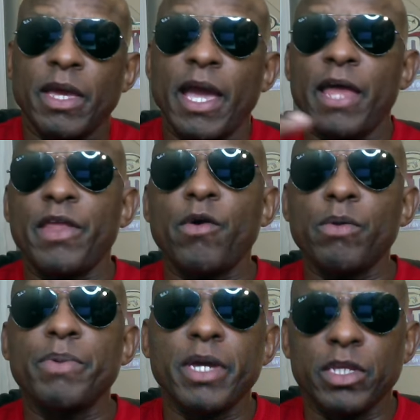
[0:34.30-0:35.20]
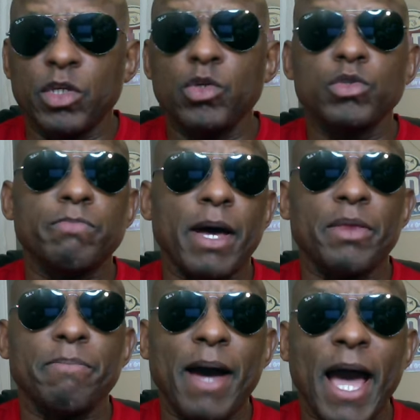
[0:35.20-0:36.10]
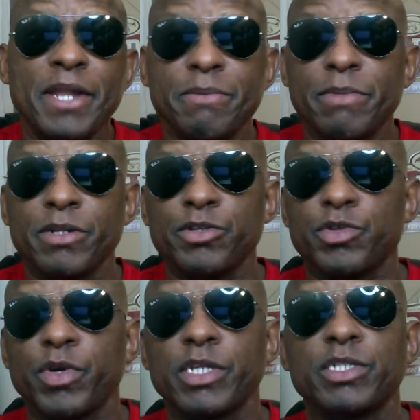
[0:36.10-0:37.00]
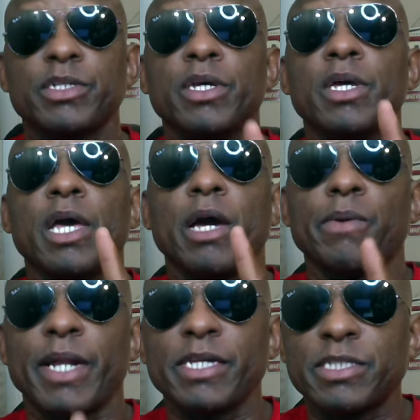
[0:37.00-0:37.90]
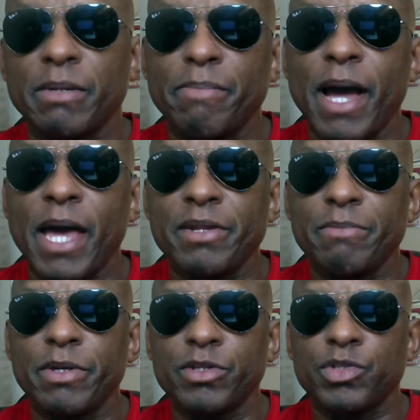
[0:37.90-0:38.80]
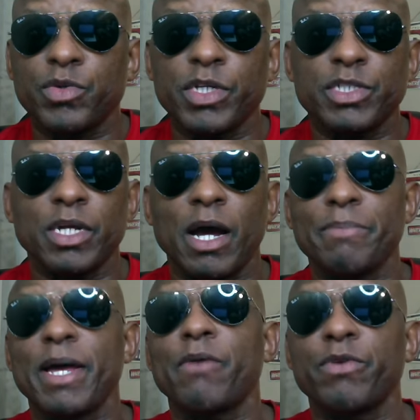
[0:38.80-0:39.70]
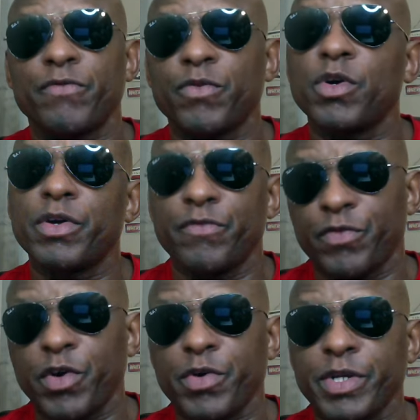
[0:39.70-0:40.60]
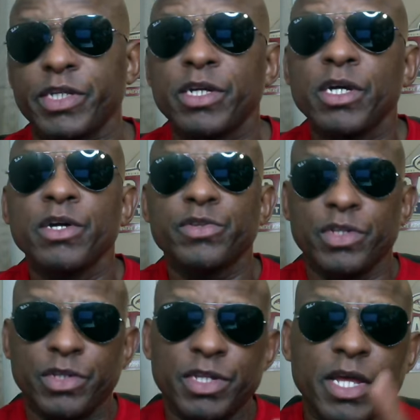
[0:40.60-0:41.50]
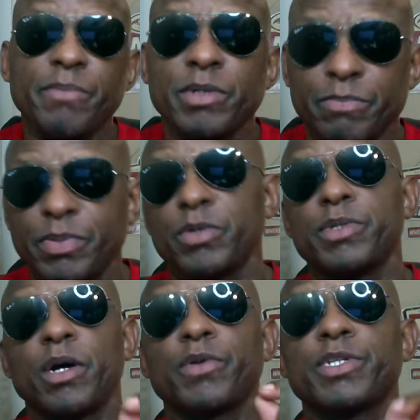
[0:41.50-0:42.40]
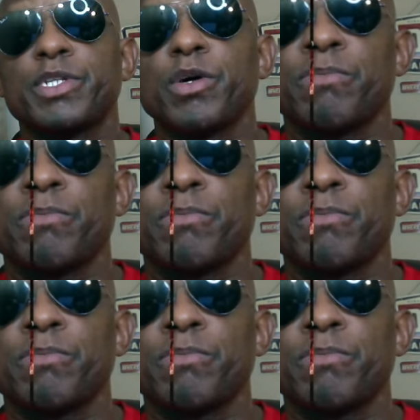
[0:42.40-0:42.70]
and they were being used by the Biden administration. And when I say Biden administration, I'm not referring to the nincompoop known as Joe